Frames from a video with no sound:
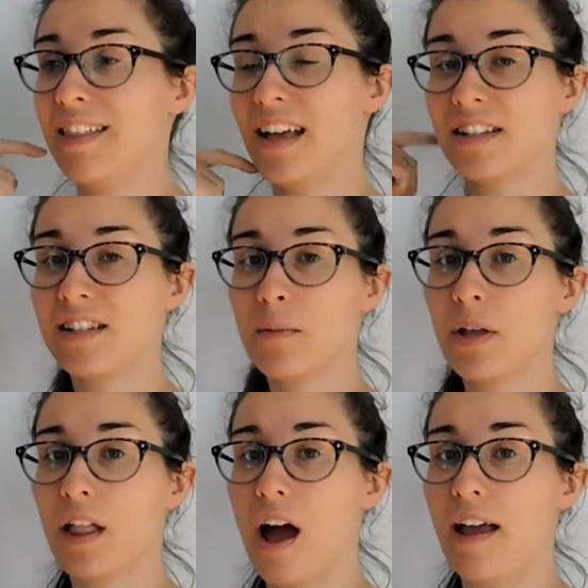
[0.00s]
that
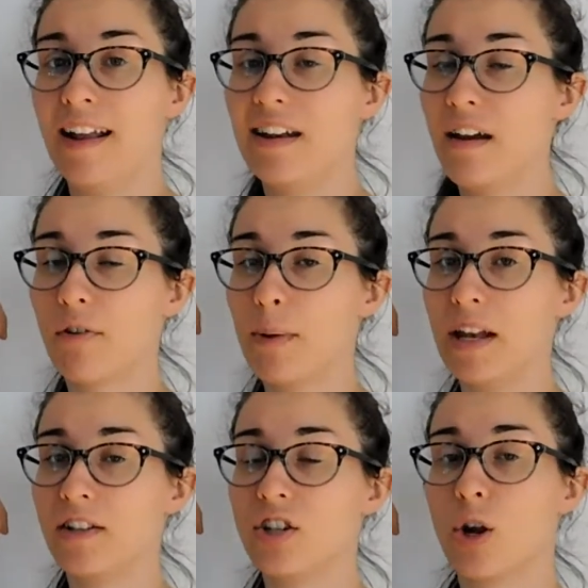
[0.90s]
stimuli never
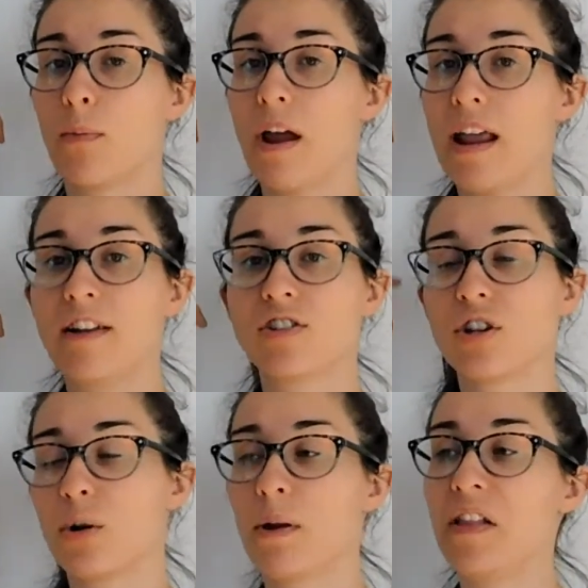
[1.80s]
made it to your brain,
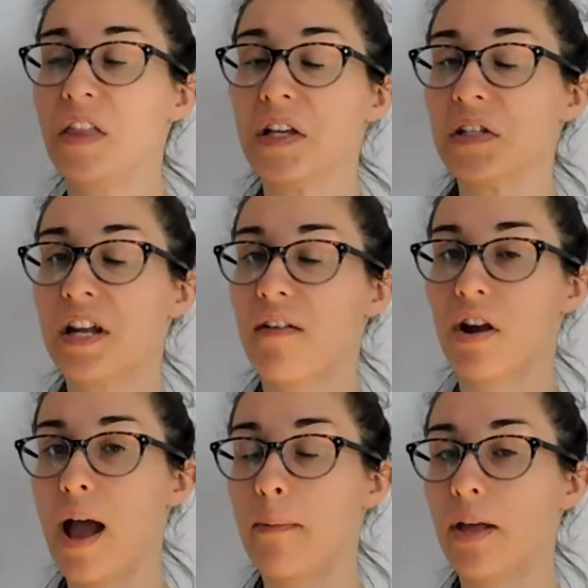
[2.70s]
so your brain thinks it
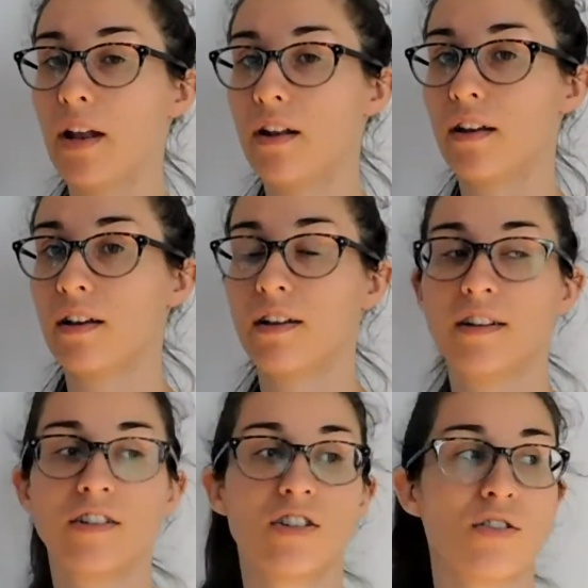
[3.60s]
never happened.
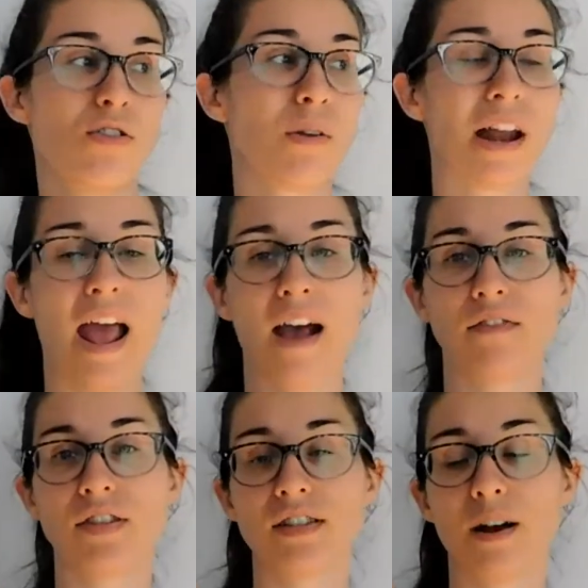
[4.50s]
So you can
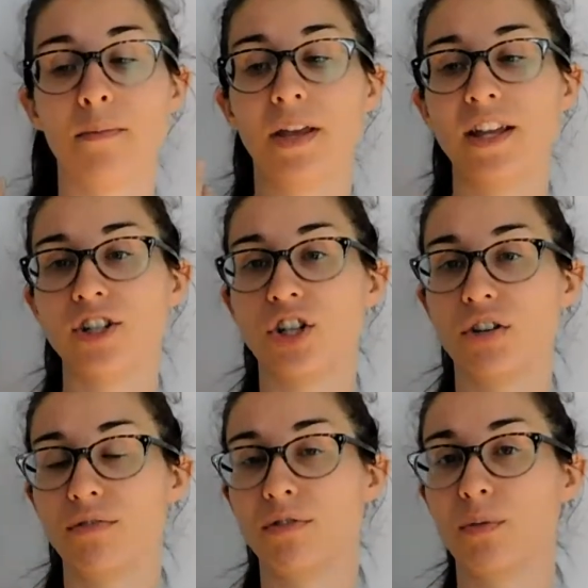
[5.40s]
have some
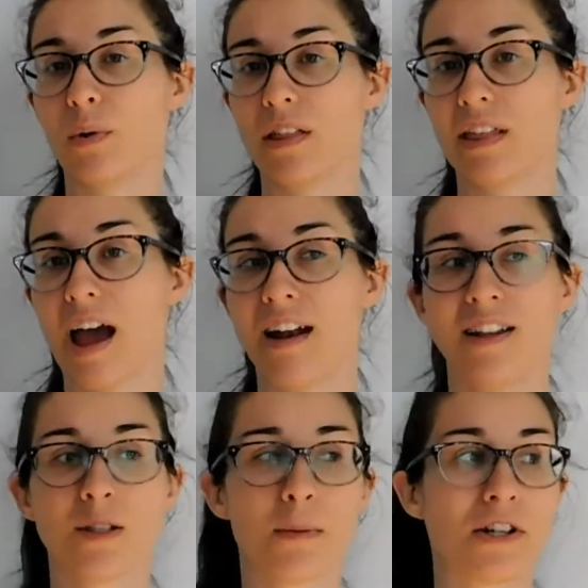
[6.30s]
issues with that,
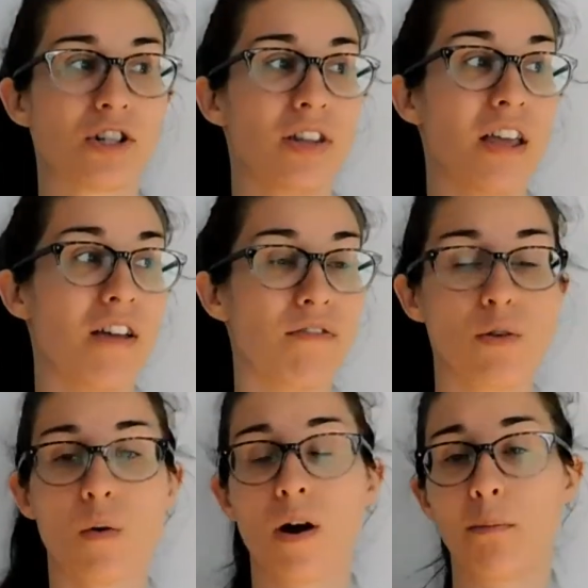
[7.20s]
especially if
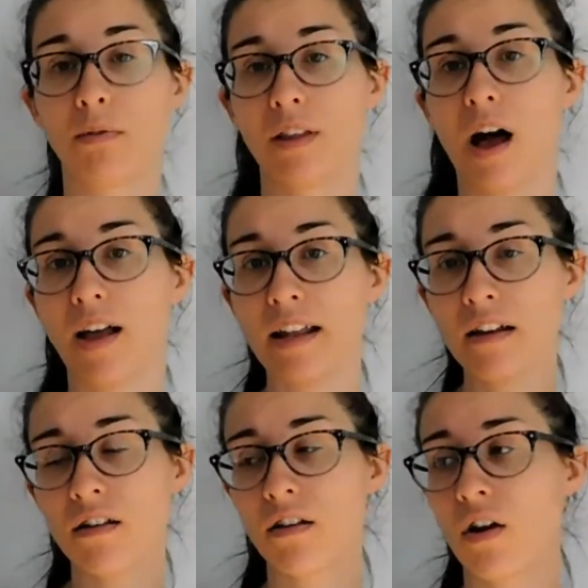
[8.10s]
you are blind
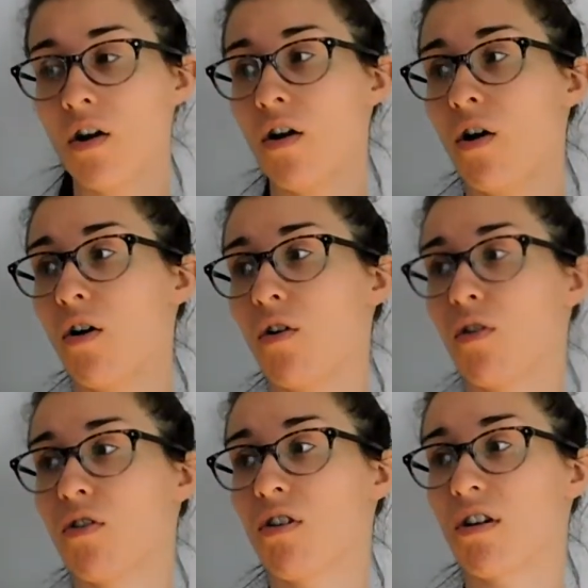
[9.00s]

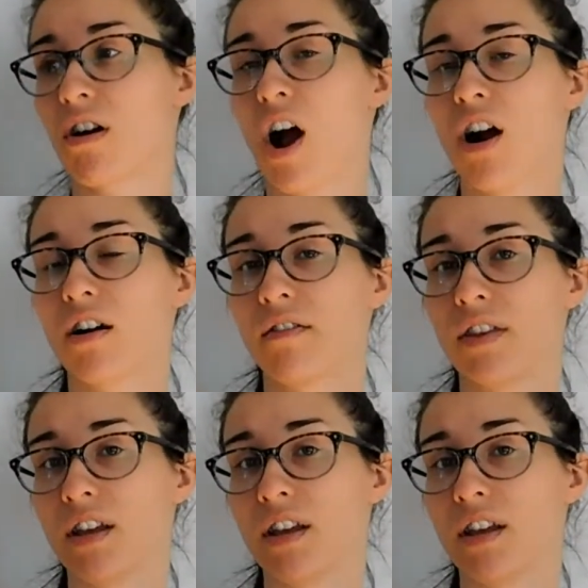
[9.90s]
or hard of